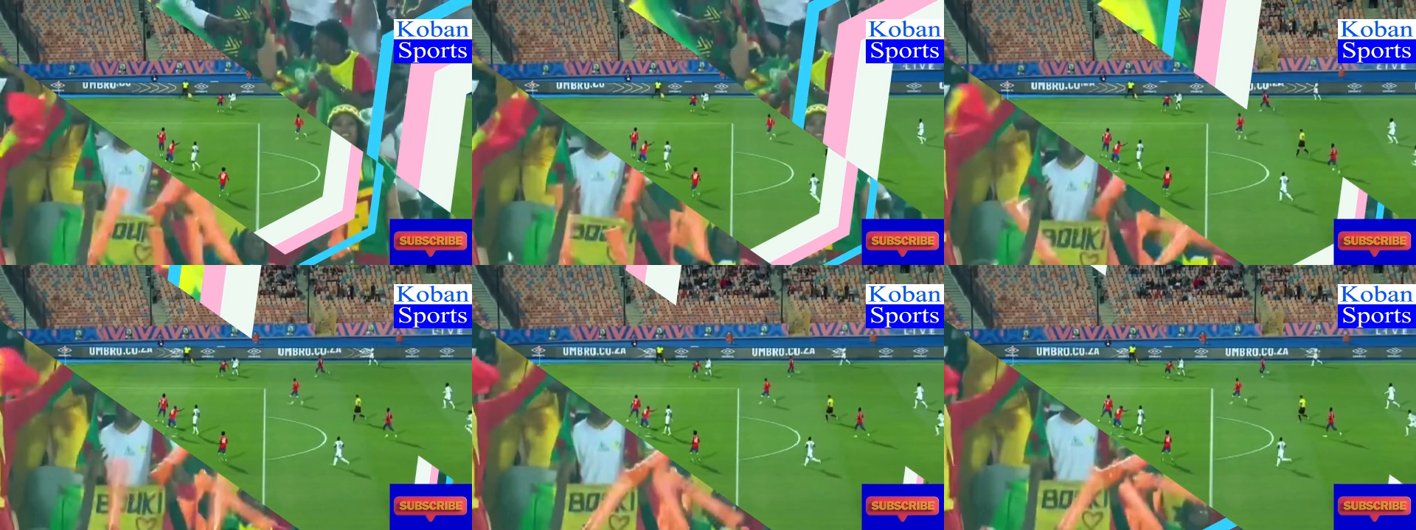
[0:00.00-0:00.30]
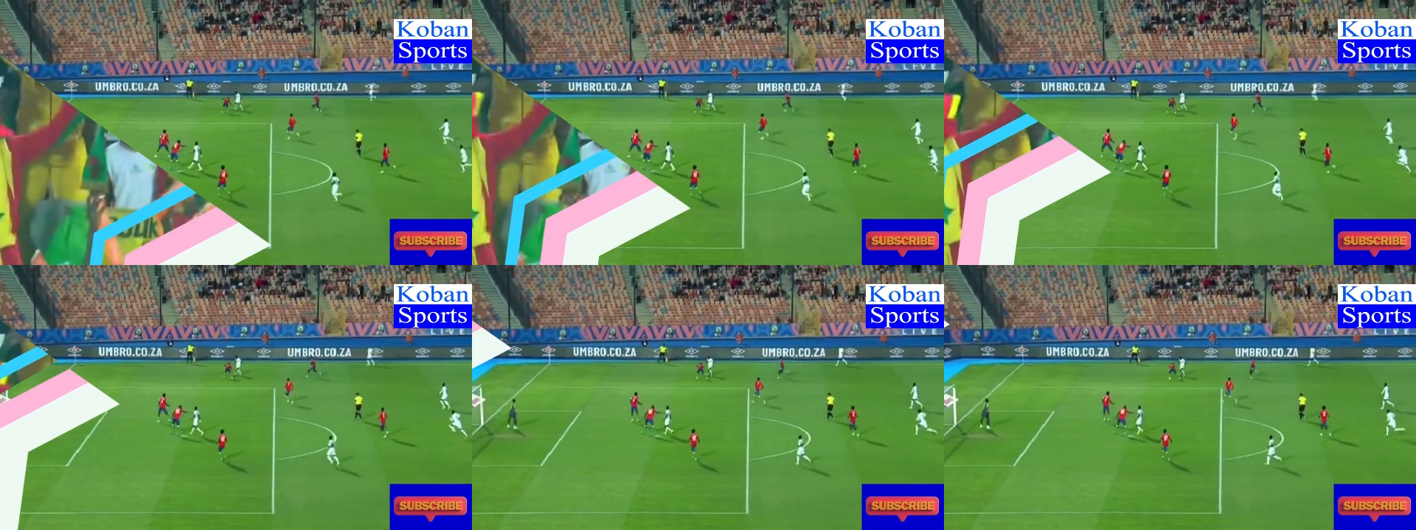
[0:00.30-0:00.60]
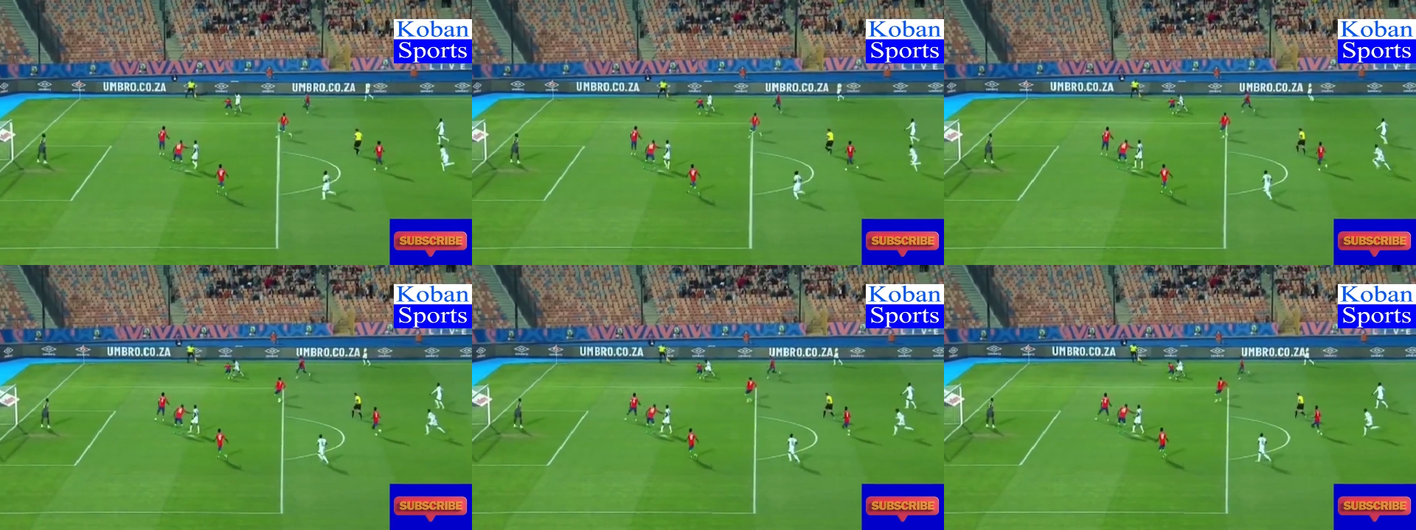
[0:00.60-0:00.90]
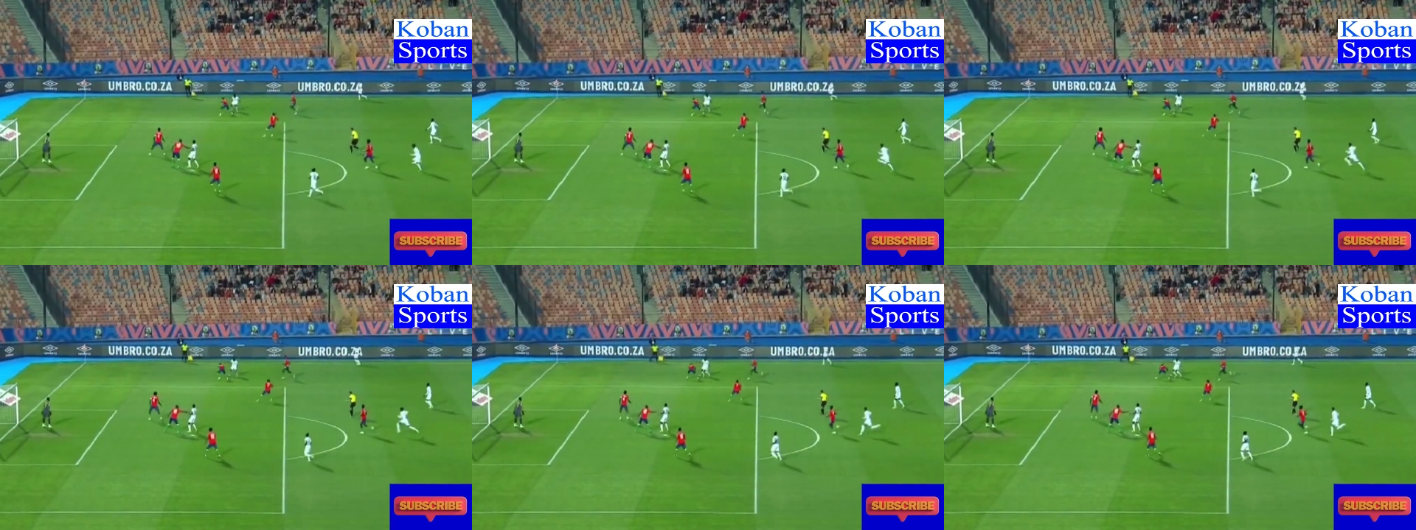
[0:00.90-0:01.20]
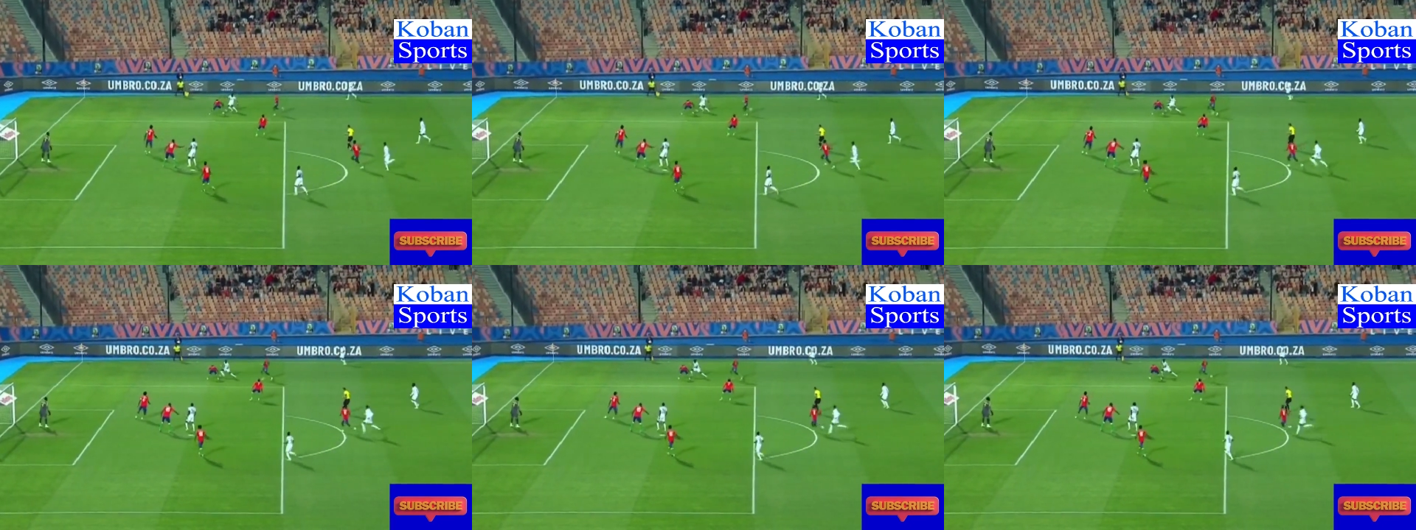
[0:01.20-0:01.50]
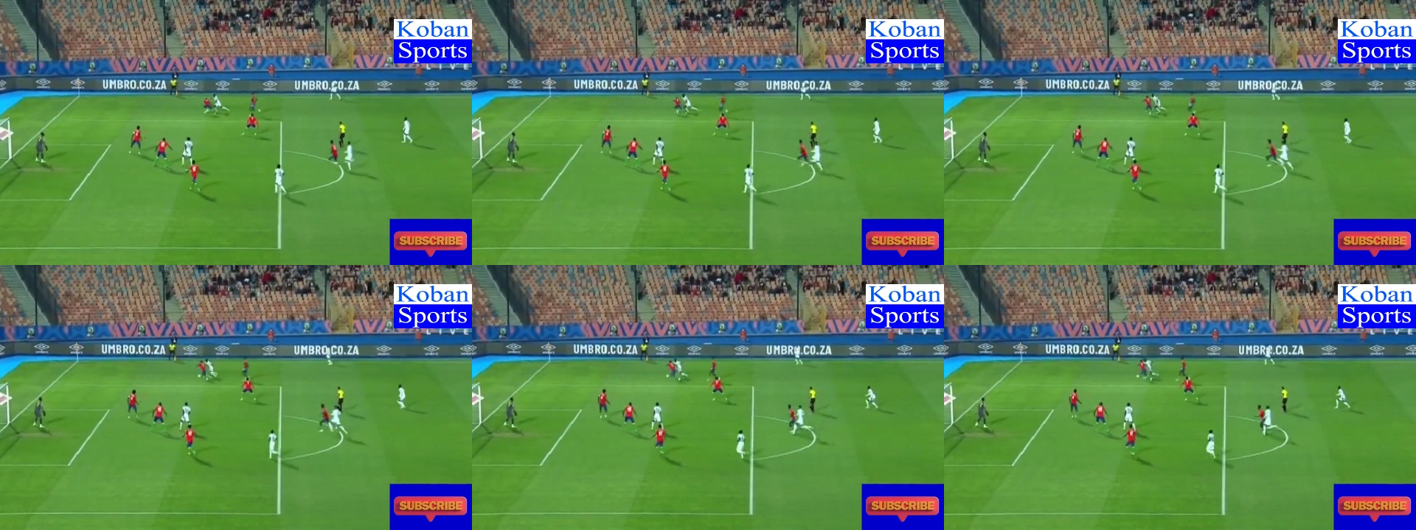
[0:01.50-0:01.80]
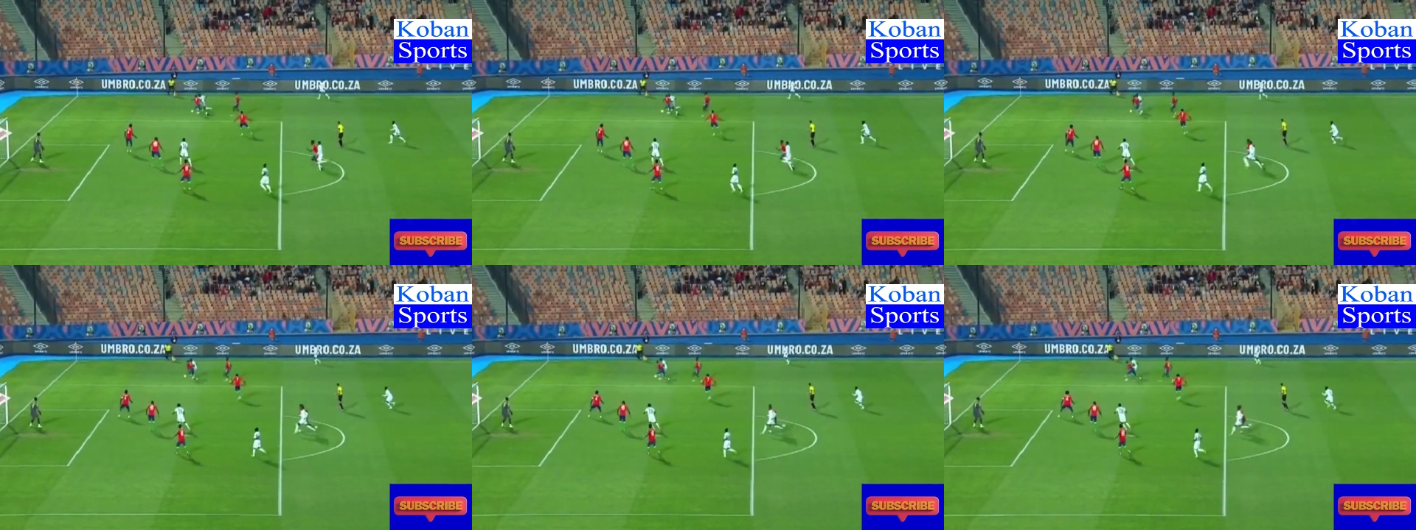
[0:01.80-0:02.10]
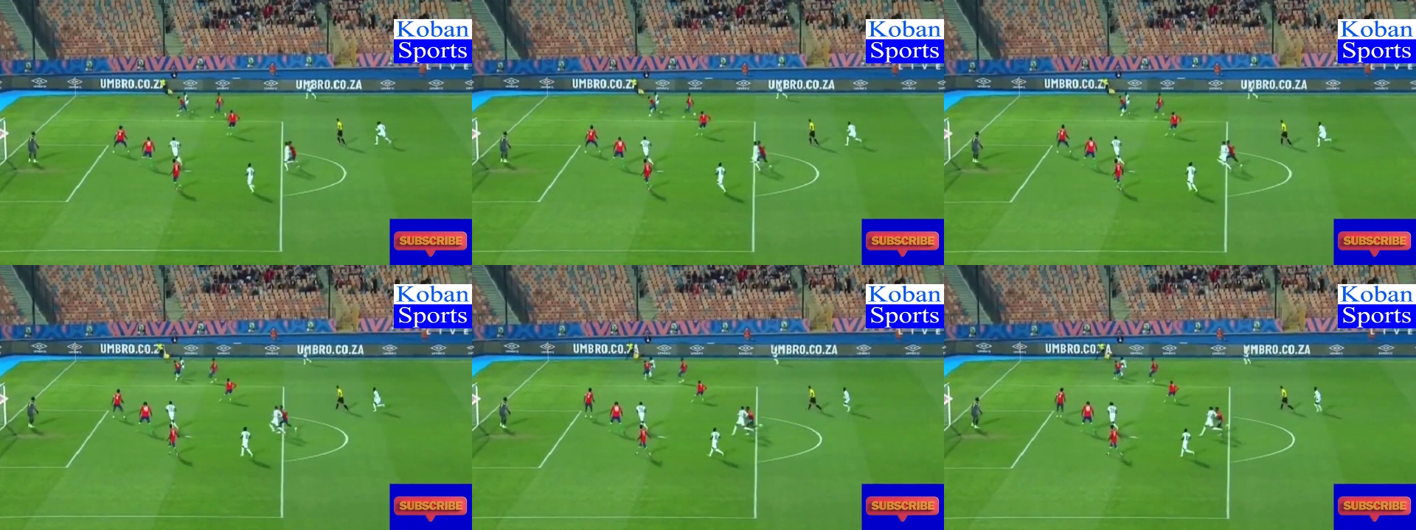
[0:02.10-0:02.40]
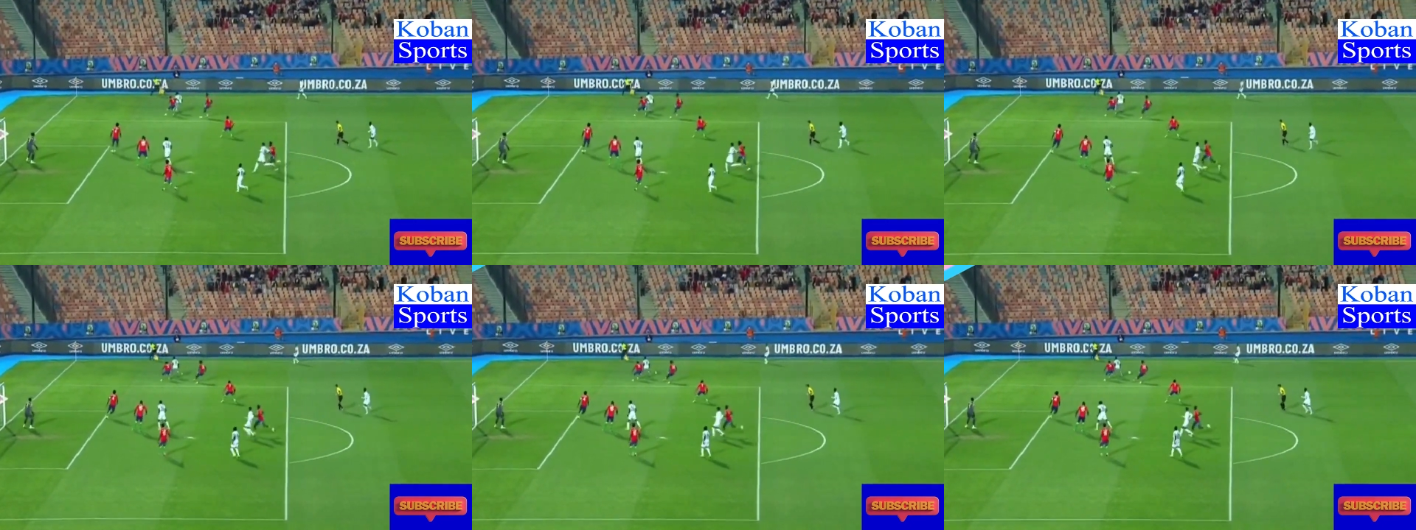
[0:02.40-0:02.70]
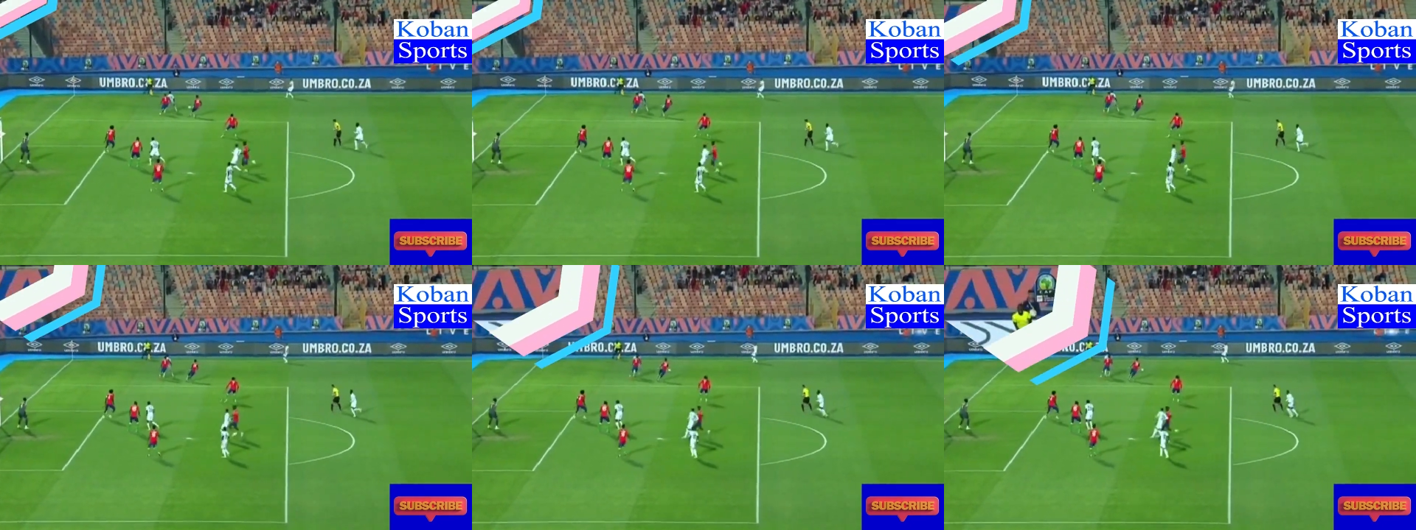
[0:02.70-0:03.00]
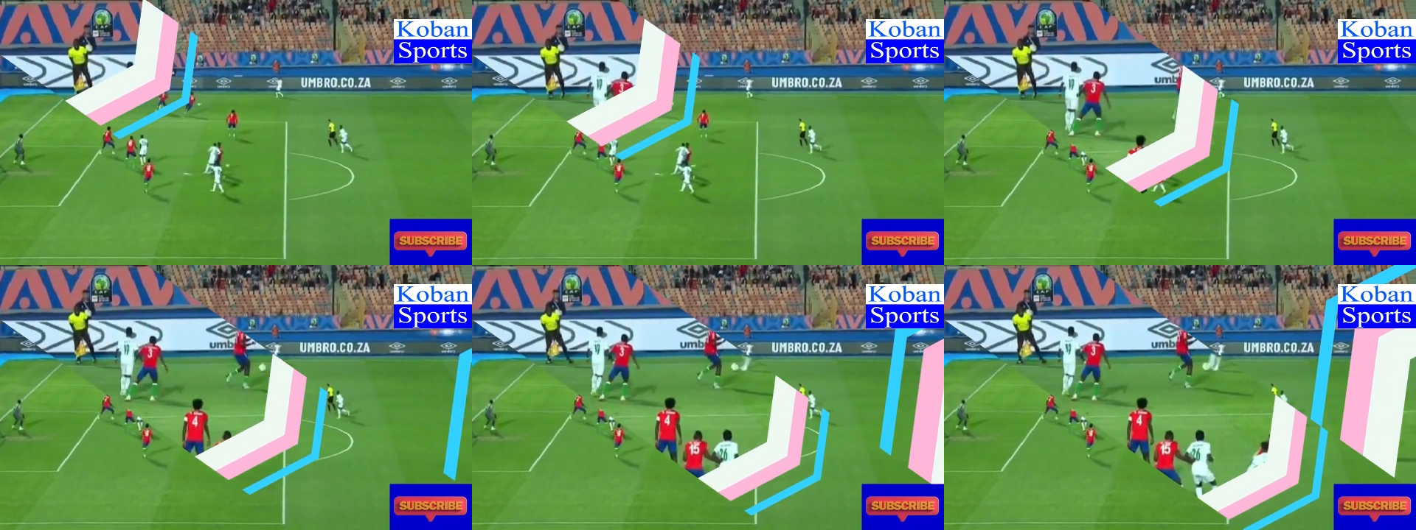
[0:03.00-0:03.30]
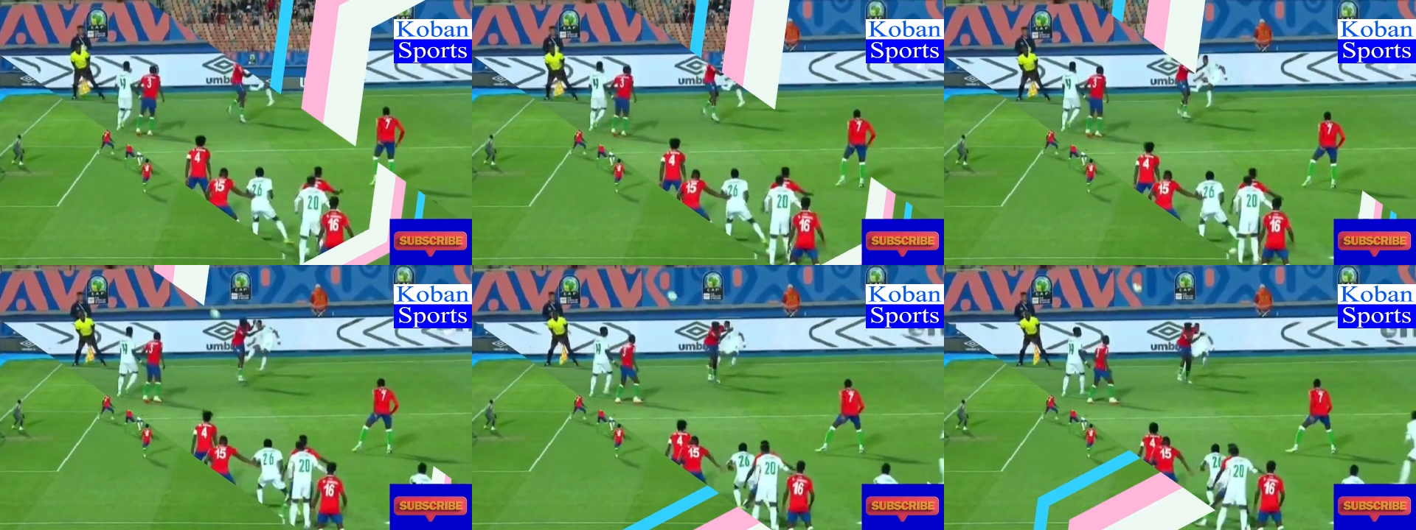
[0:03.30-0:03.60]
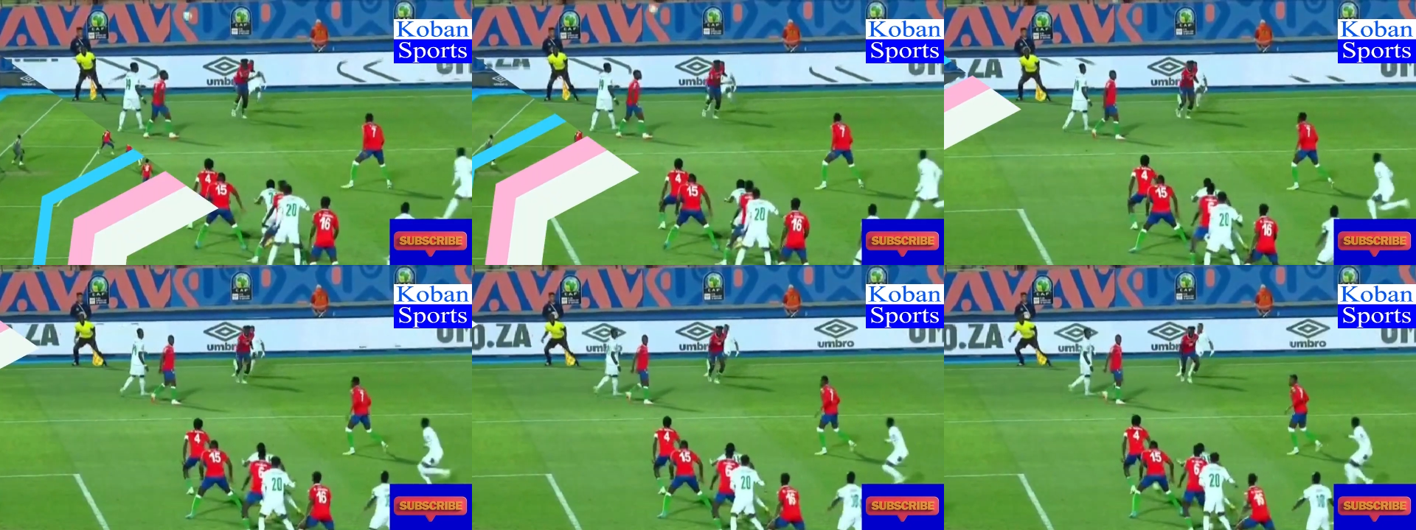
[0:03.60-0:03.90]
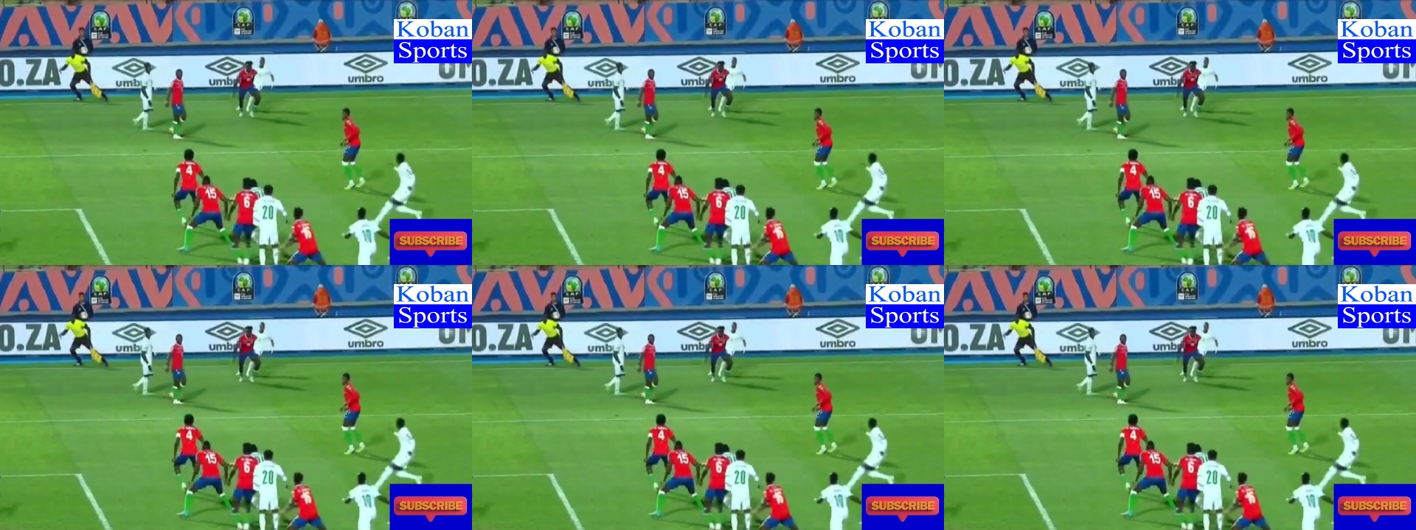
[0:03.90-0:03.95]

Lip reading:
Nobody's mouth can be seen.